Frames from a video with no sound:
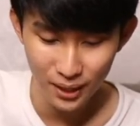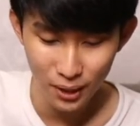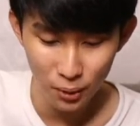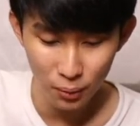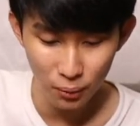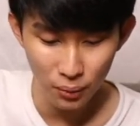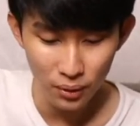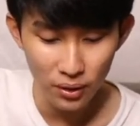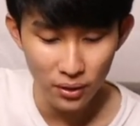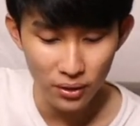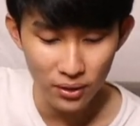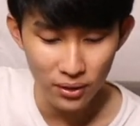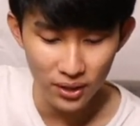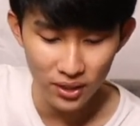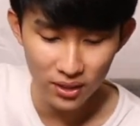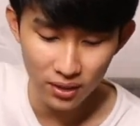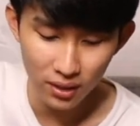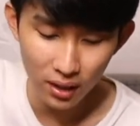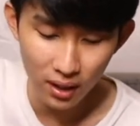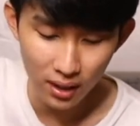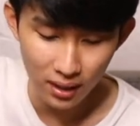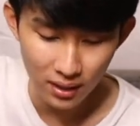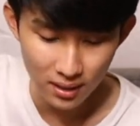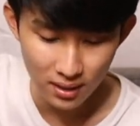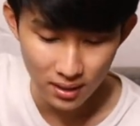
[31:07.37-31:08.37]
What are your
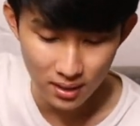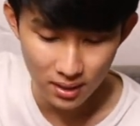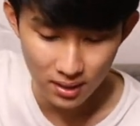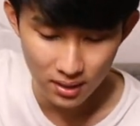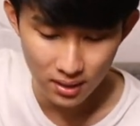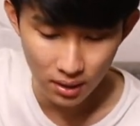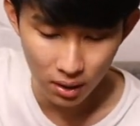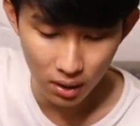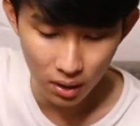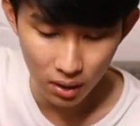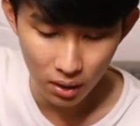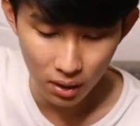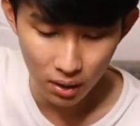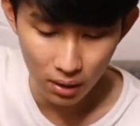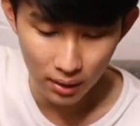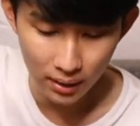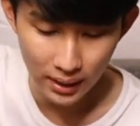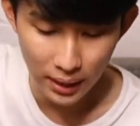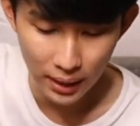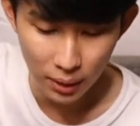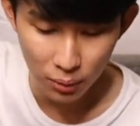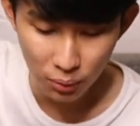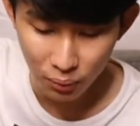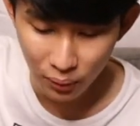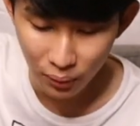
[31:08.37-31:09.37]
thoughts on the
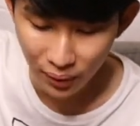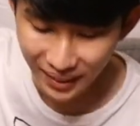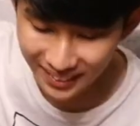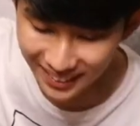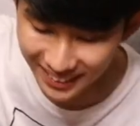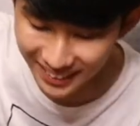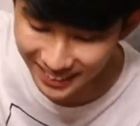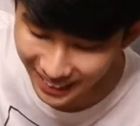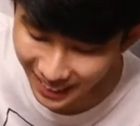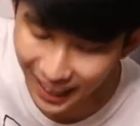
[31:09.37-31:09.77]
greatly